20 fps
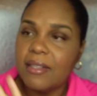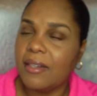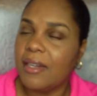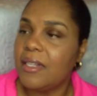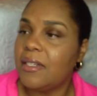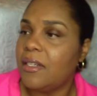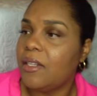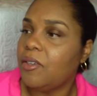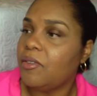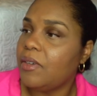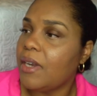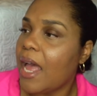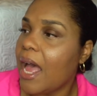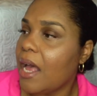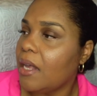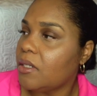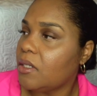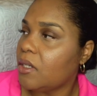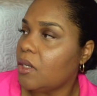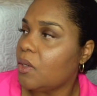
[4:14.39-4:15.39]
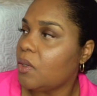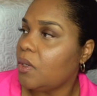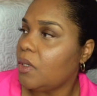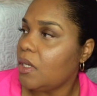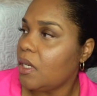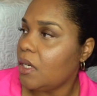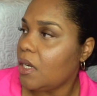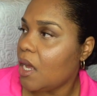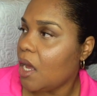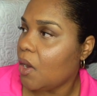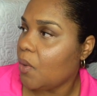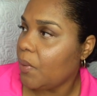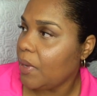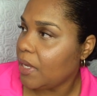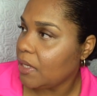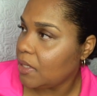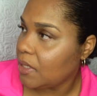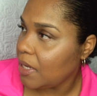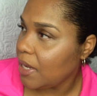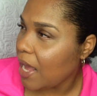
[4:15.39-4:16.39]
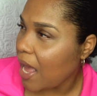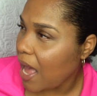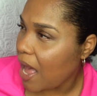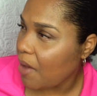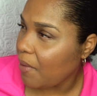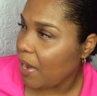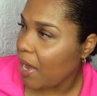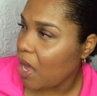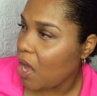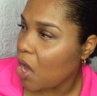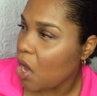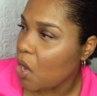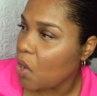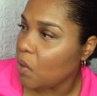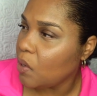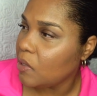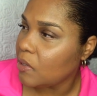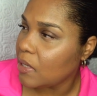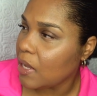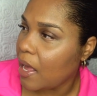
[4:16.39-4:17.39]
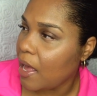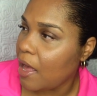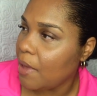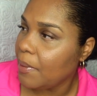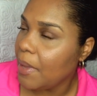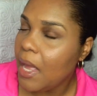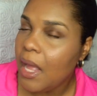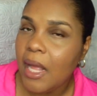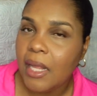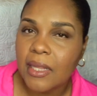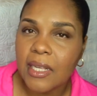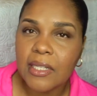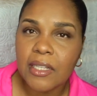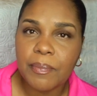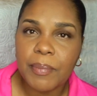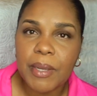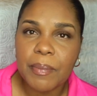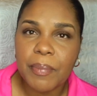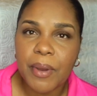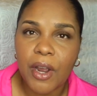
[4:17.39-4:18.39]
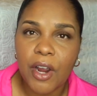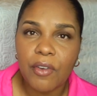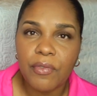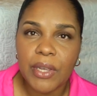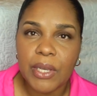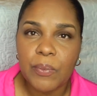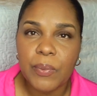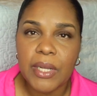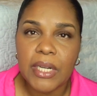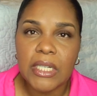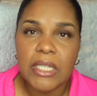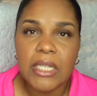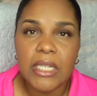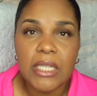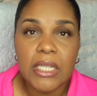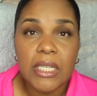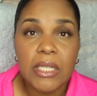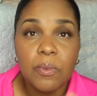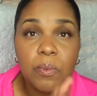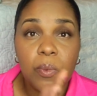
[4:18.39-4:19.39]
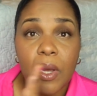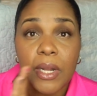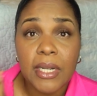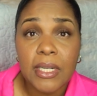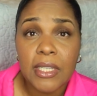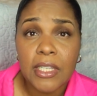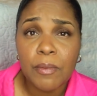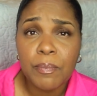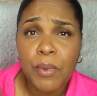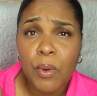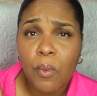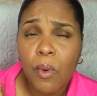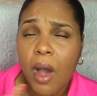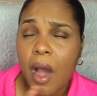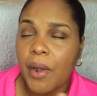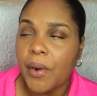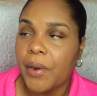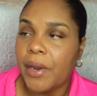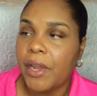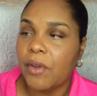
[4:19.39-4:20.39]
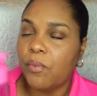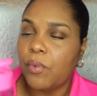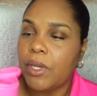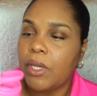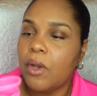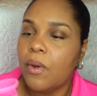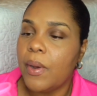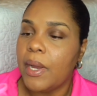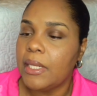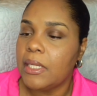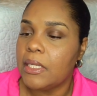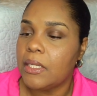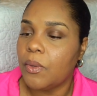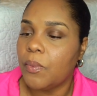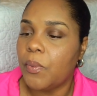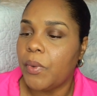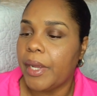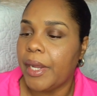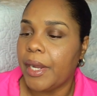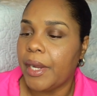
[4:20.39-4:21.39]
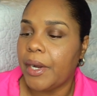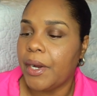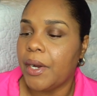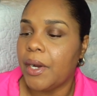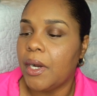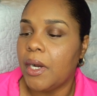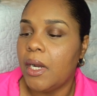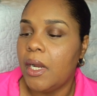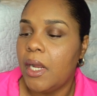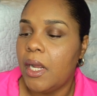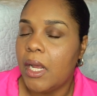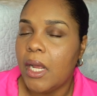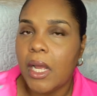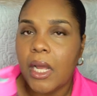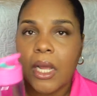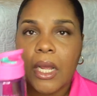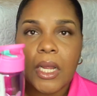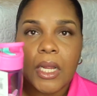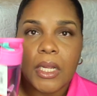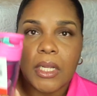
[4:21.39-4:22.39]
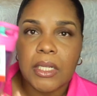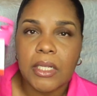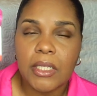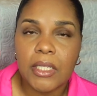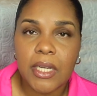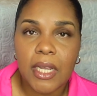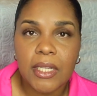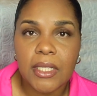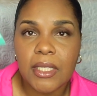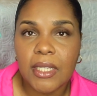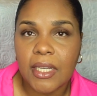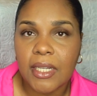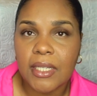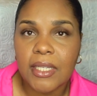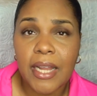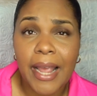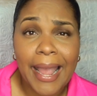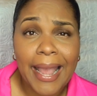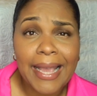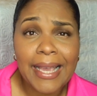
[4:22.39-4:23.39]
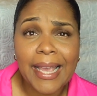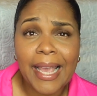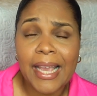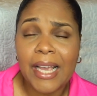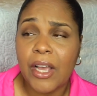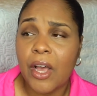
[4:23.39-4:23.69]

and this little nozzle, you know, we'll see how it holds up. This would be perfect when she just want a sip of water. If we go in somewhere just to take and